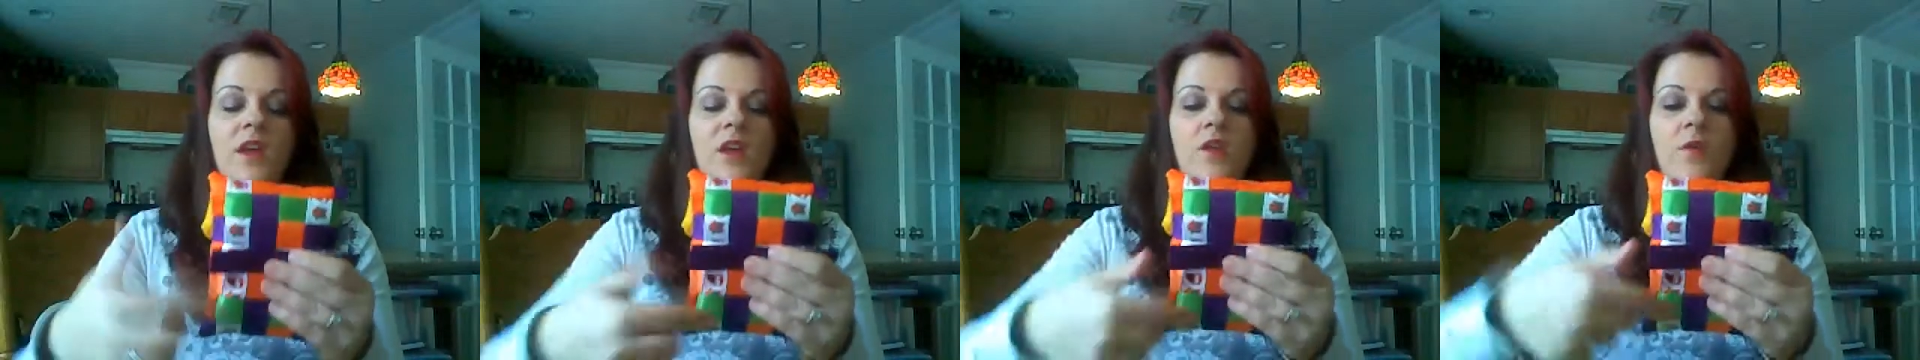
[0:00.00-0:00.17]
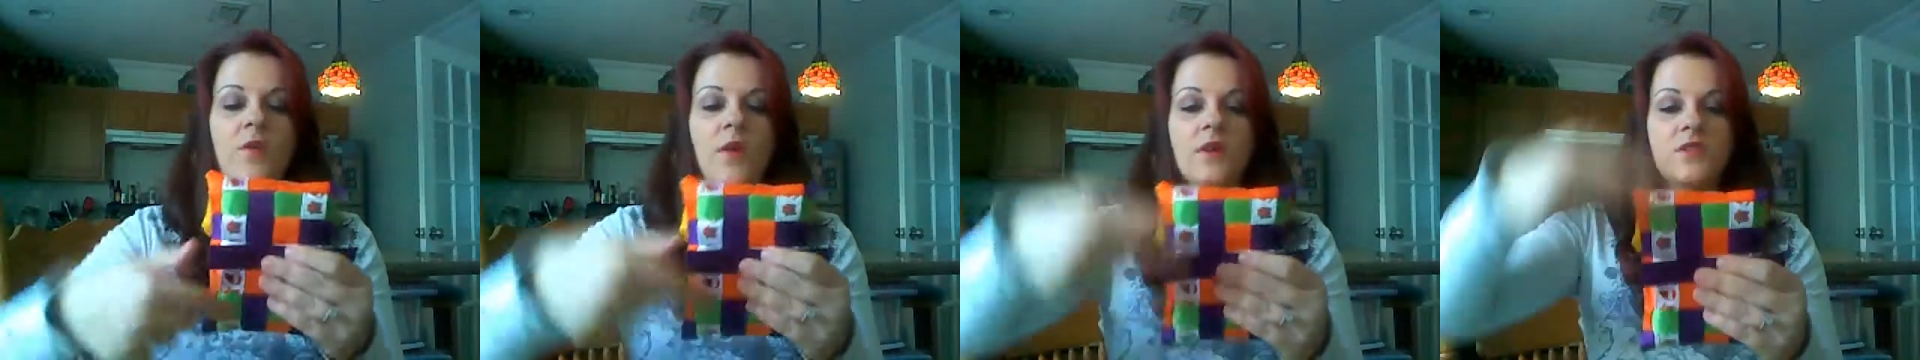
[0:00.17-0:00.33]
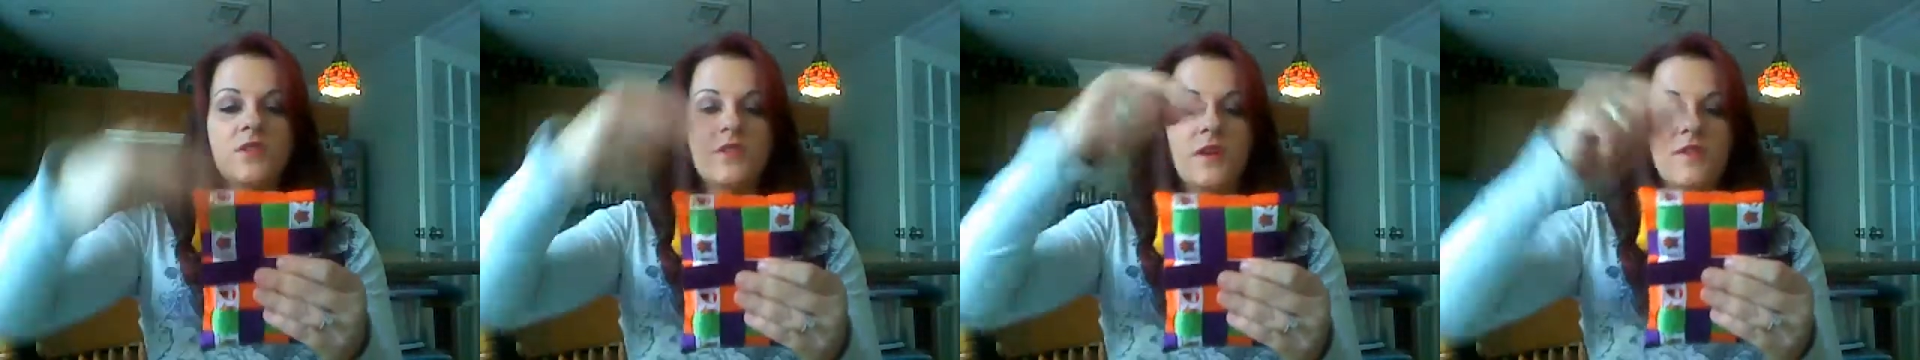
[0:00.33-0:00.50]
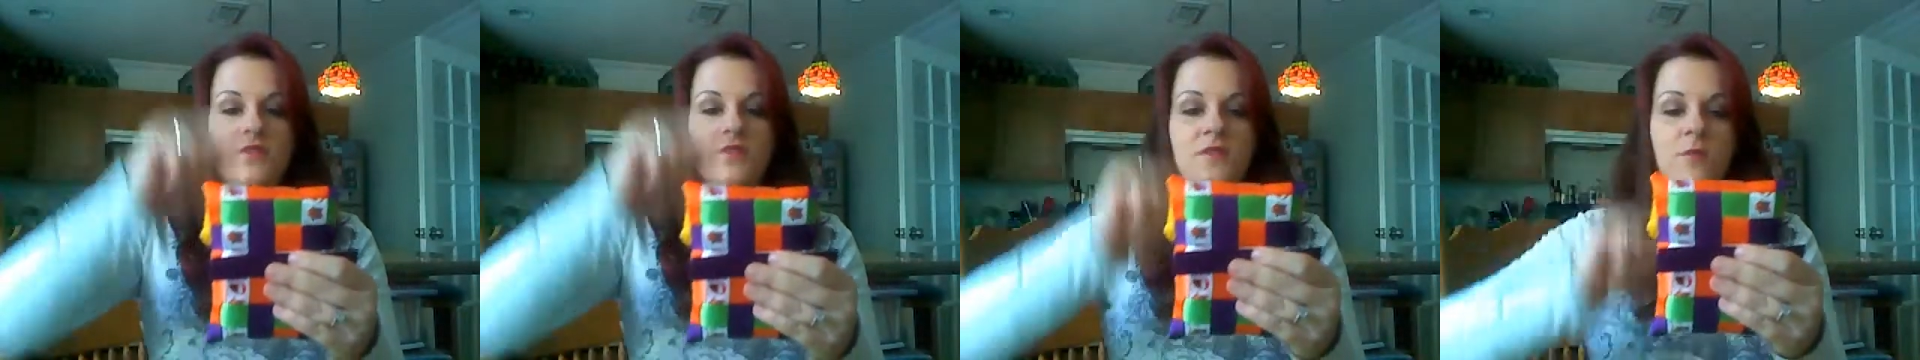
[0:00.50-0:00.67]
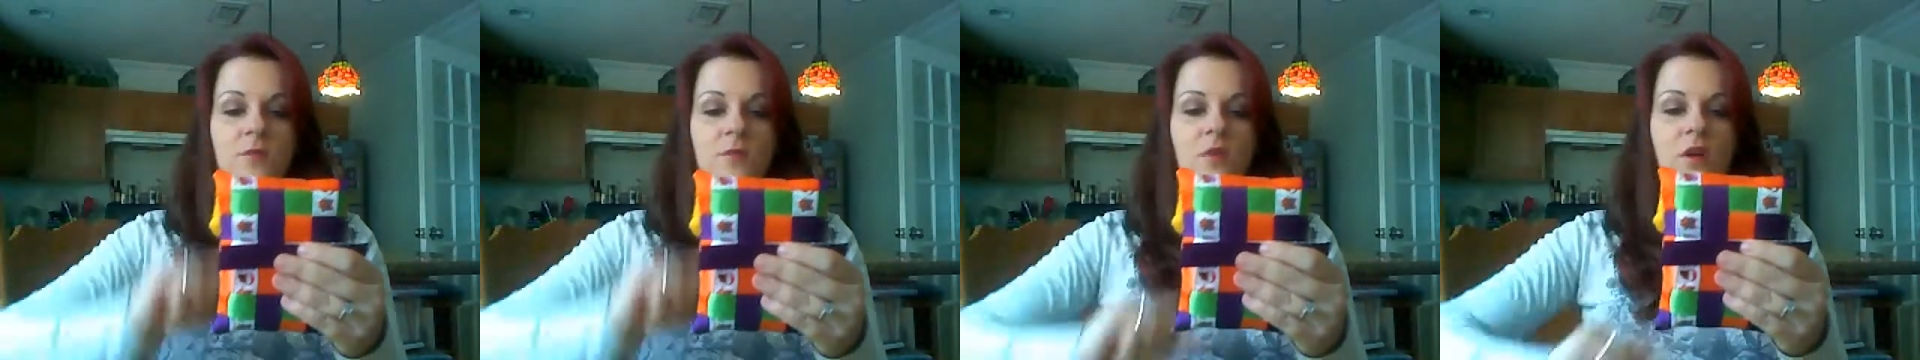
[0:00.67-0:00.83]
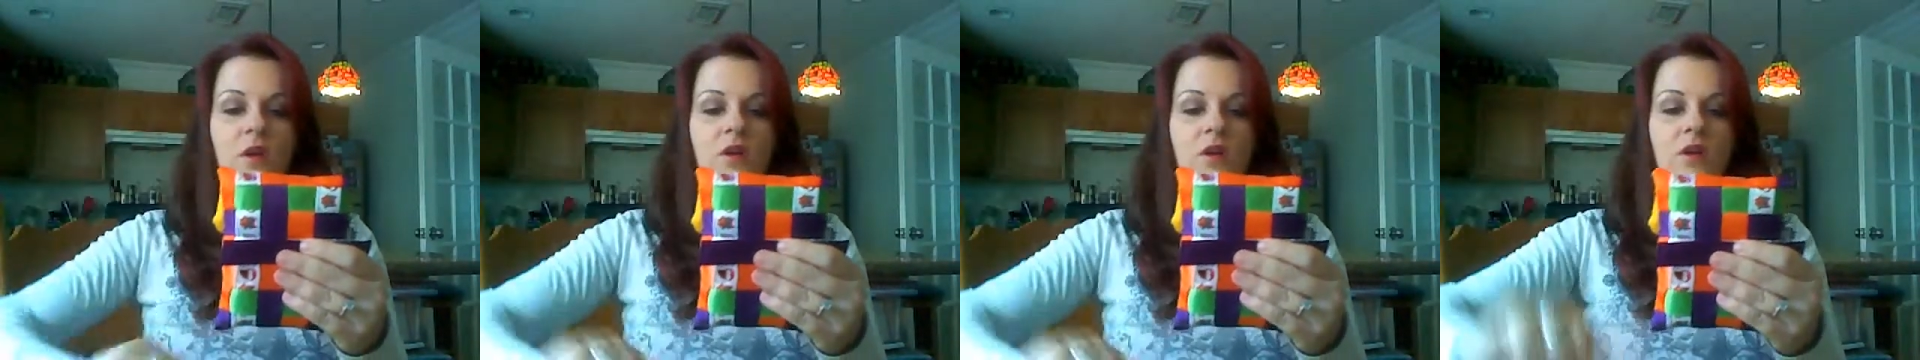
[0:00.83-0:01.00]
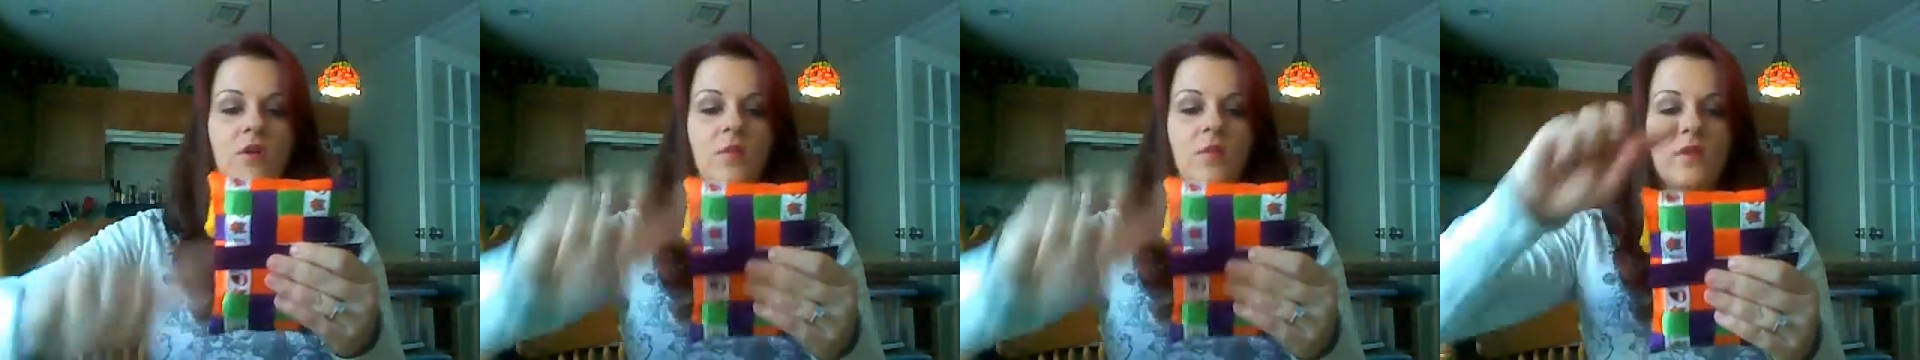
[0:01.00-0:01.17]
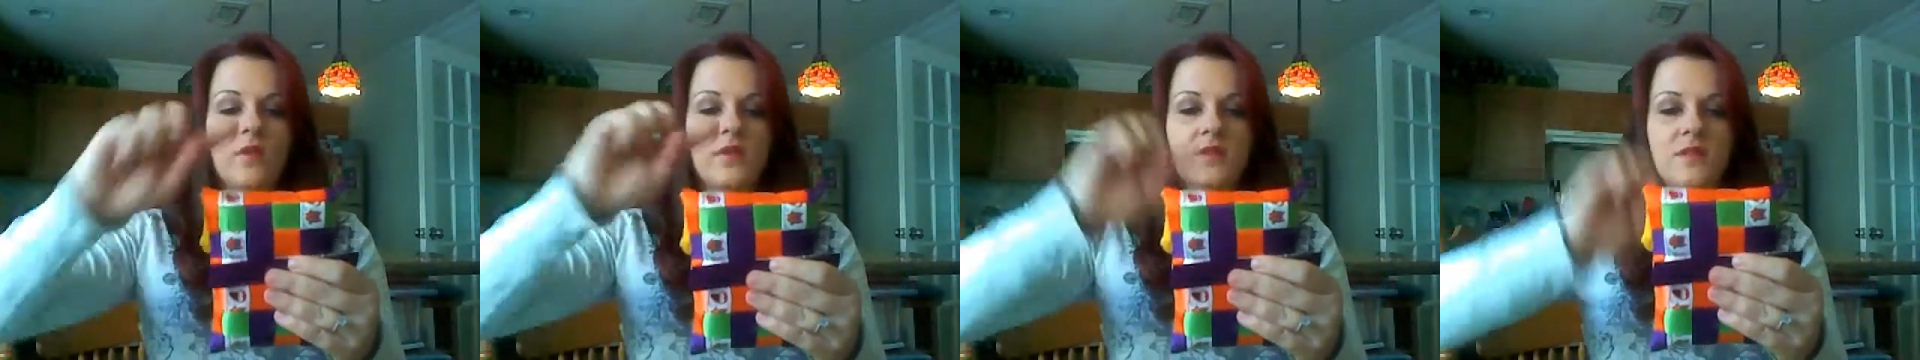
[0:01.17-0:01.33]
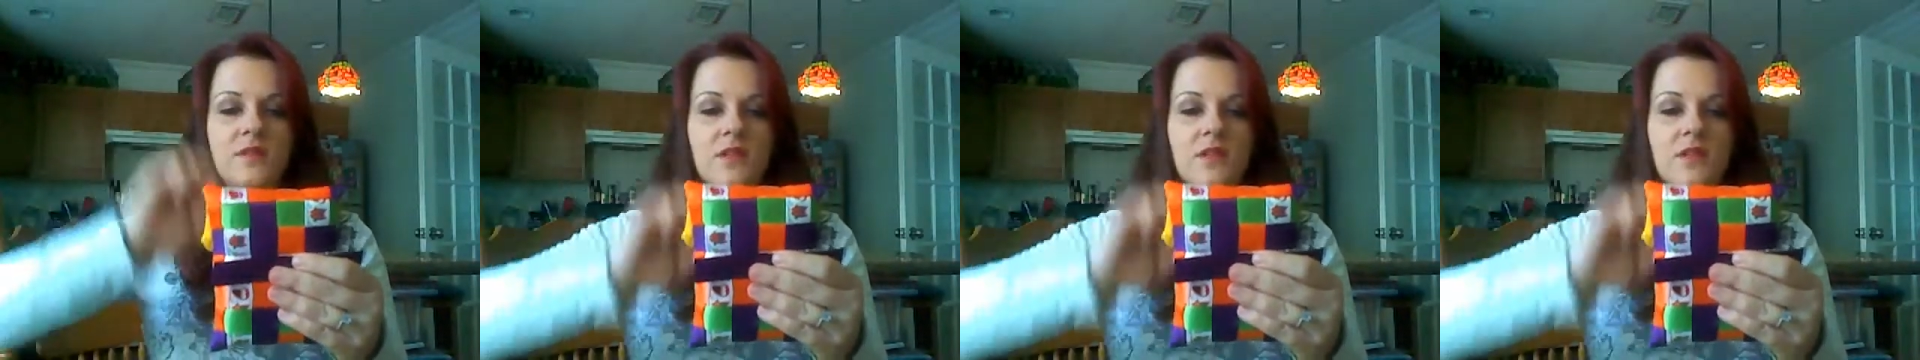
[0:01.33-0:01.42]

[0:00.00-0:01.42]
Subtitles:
You also have some longer ones